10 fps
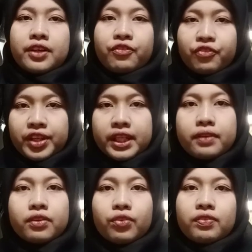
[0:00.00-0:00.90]
fee
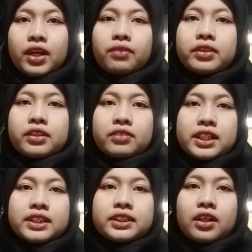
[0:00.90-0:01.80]
without the
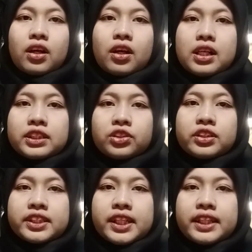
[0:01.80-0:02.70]
risk
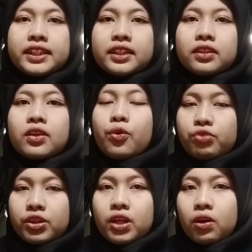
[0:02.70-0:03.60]
associated
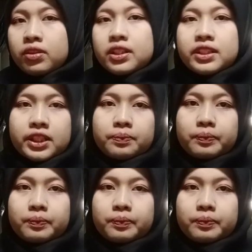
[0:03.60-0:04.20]
with ownership.